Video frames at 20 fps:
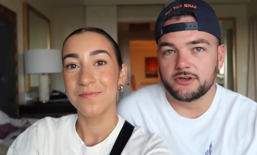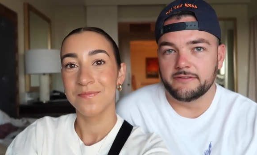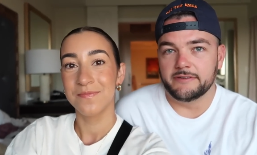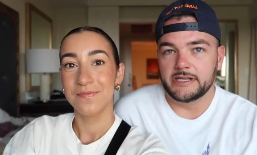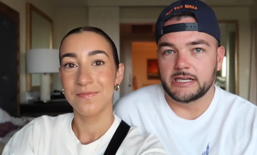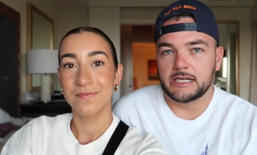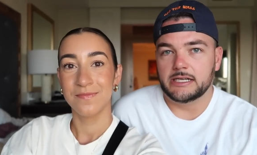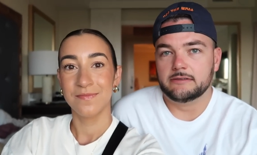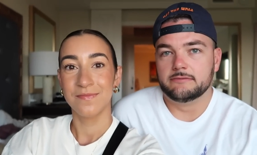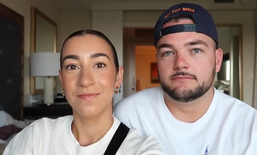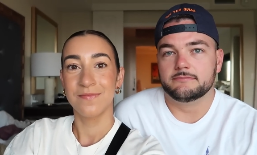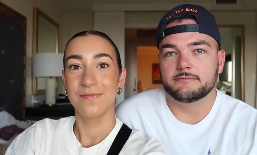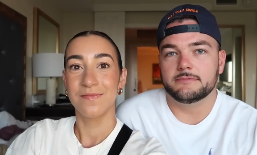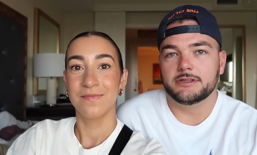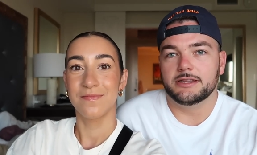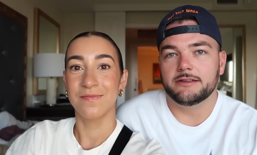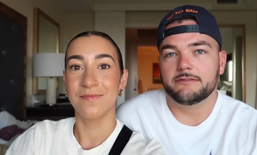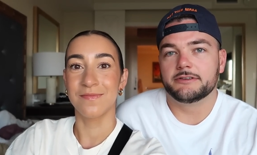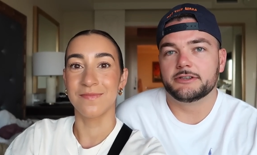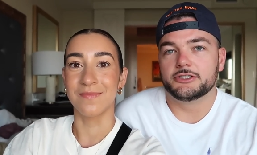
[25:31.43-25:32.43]
Speaker 1: trivia.
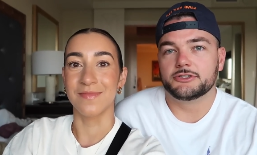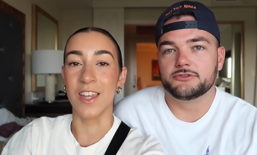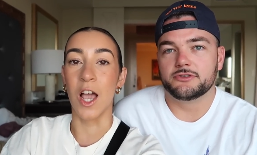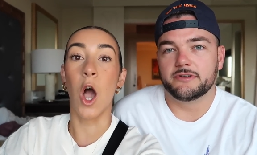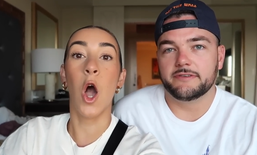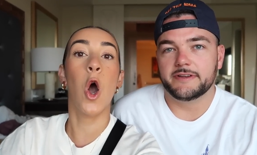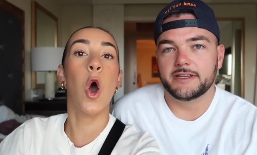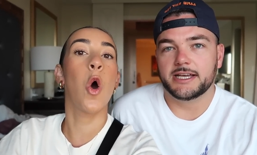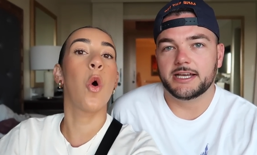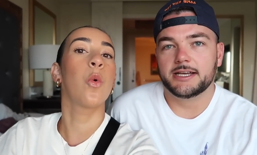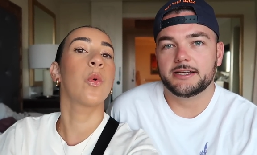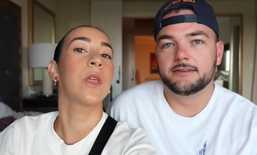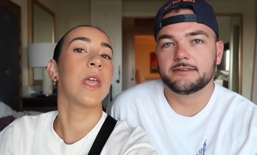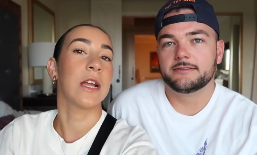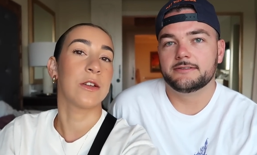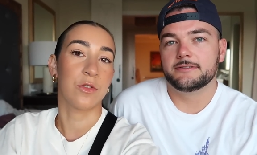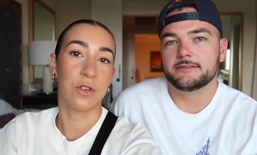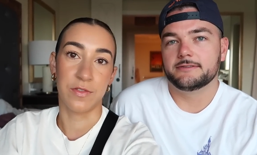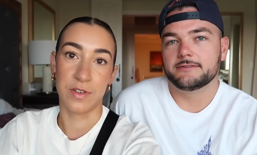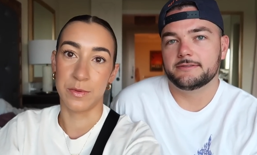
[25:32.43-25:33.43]
love a good trivia.
Speaker 2: Oh
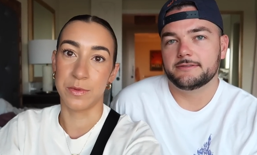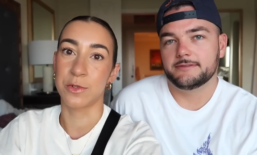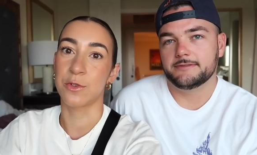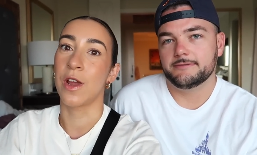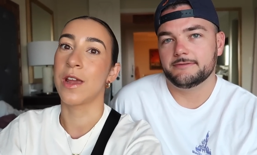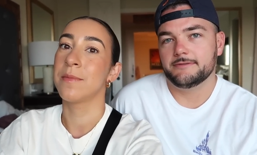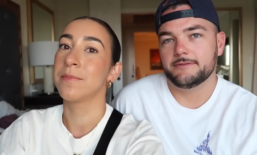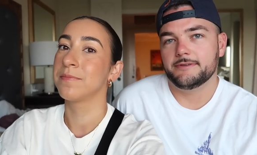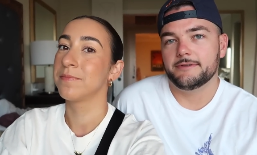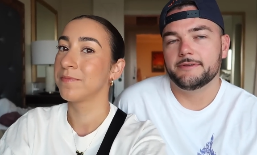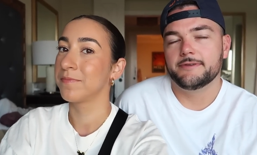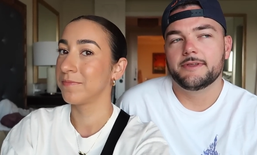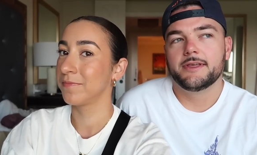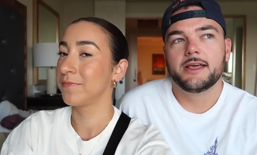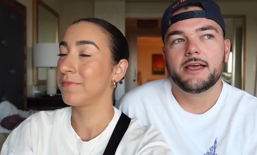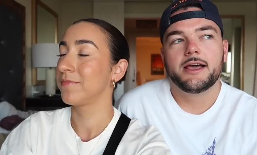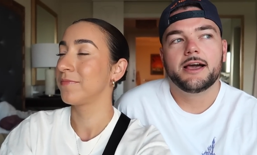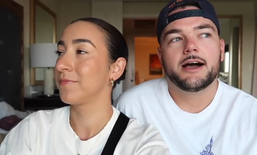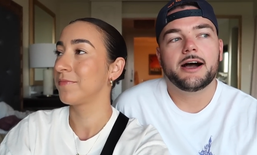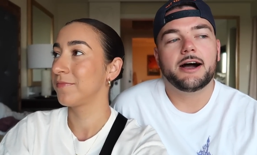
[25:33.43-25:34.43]
yeah, trivia was great.
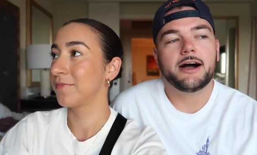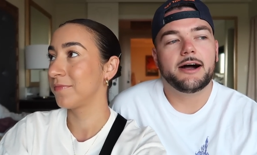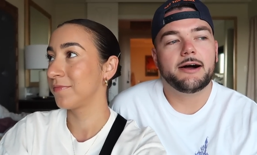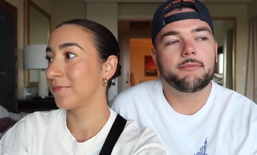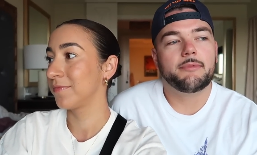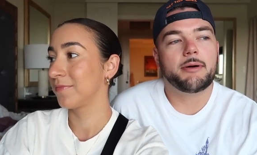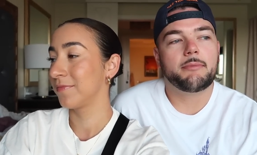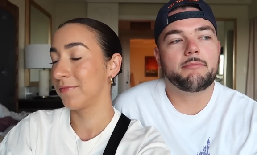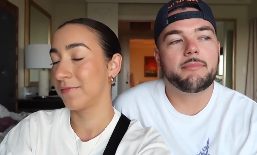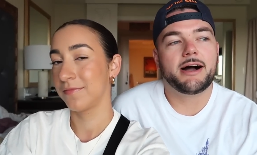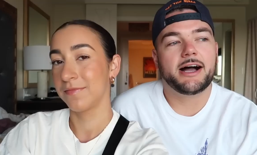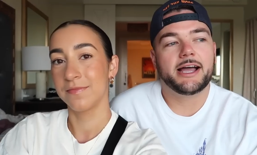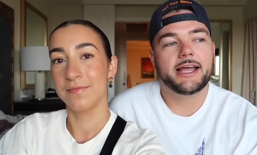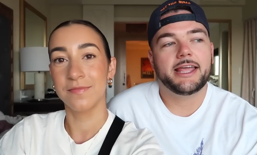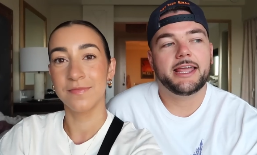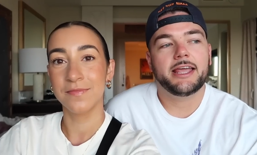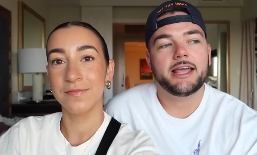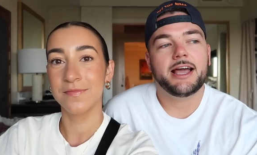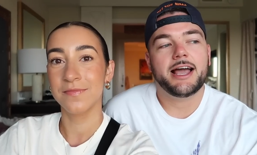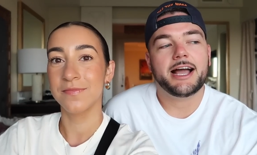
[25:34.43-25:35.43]
Speaker 1: Um,
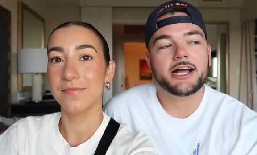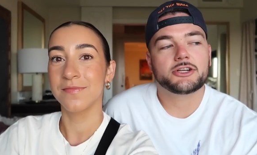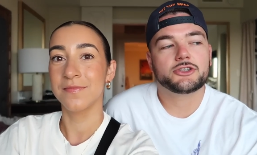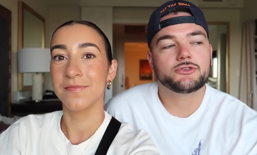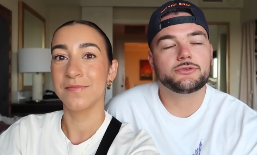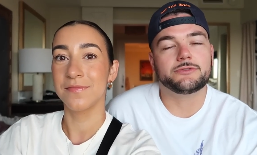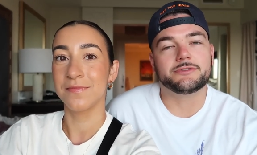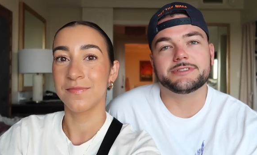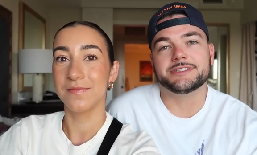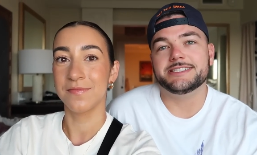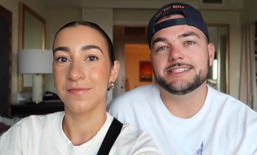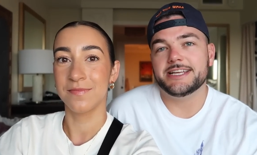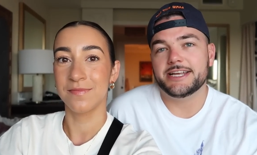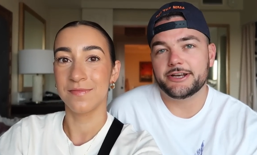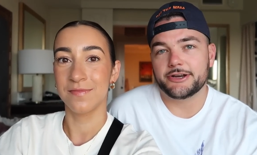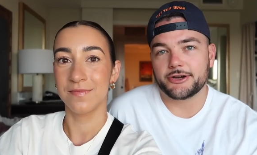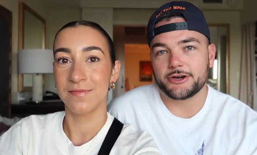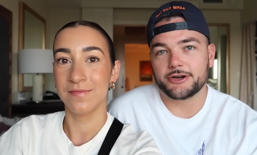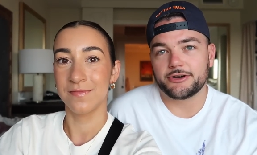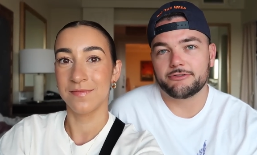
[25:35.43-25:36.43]
my actual
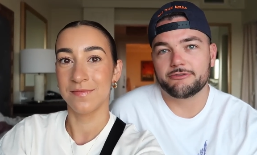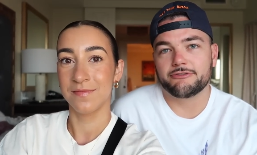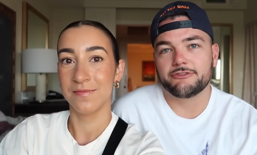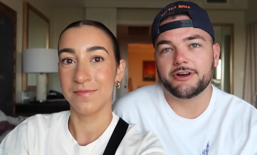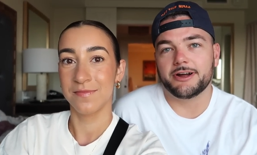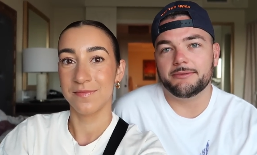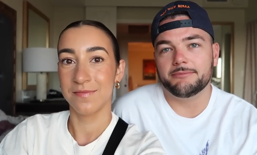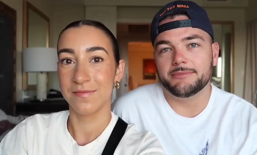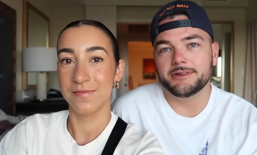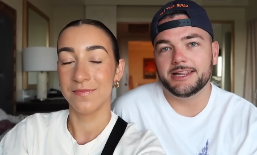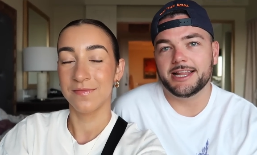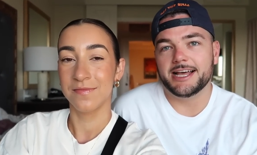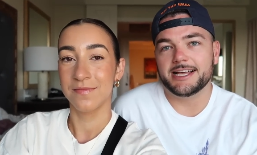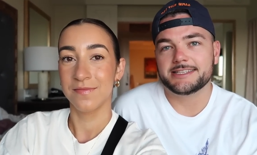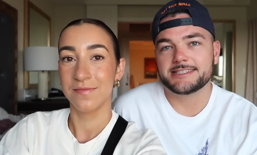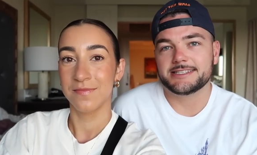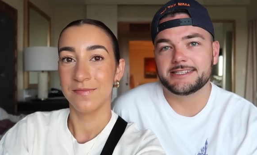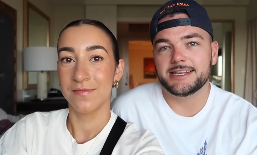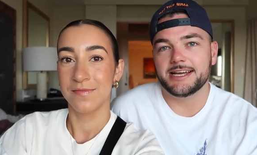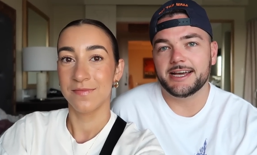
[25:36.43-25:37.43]
dinner from
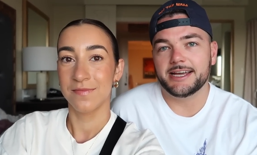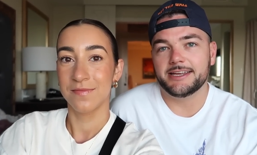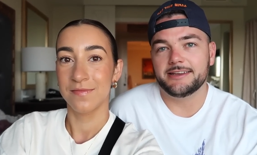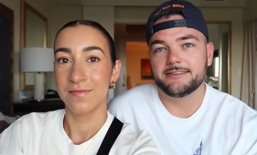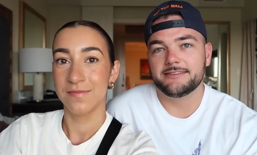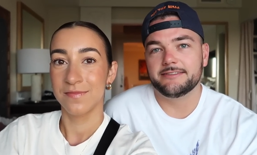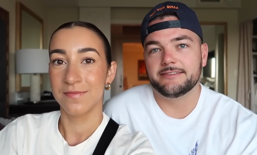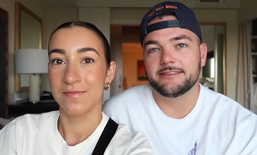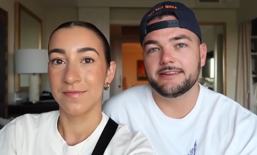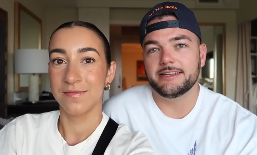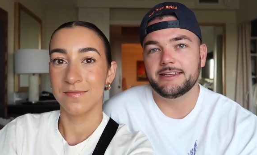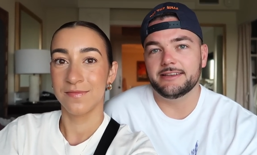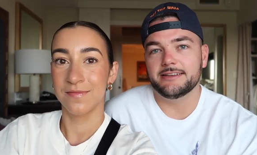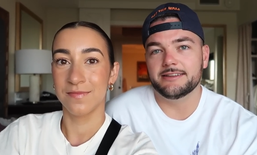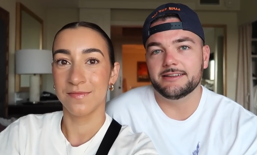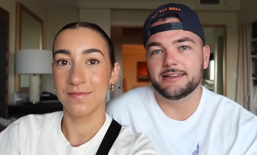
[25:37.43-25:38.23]
last night, the